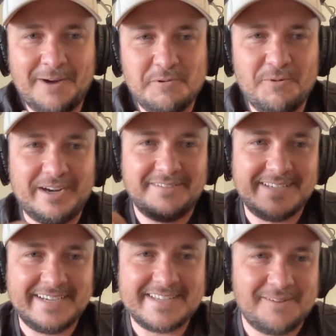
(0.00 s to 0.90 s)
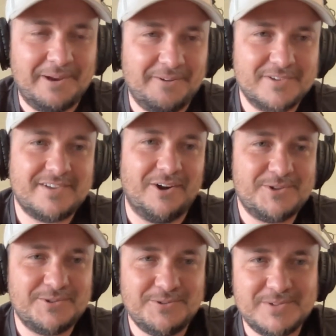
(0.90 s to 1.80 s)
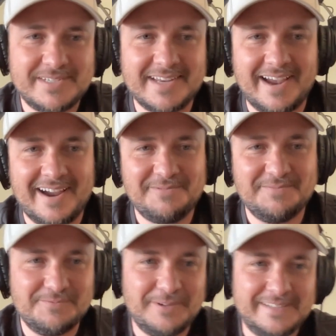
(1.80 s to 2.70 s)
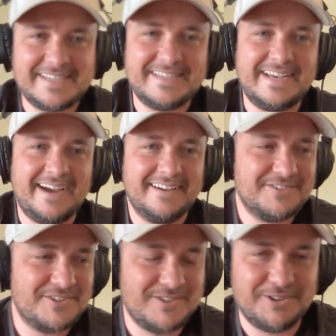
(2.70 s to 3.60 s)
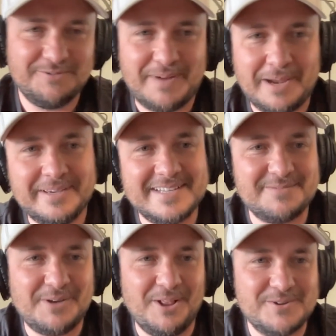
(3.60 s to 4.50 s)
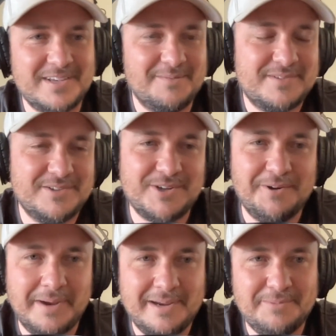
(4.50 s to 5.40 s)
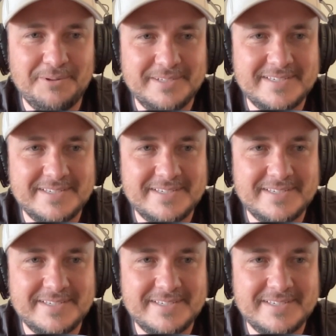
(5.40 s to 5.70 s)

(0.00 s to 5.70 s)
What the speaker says: we might have to get something on the socials when this is out, and just sort of maybe get some close-ups to show people.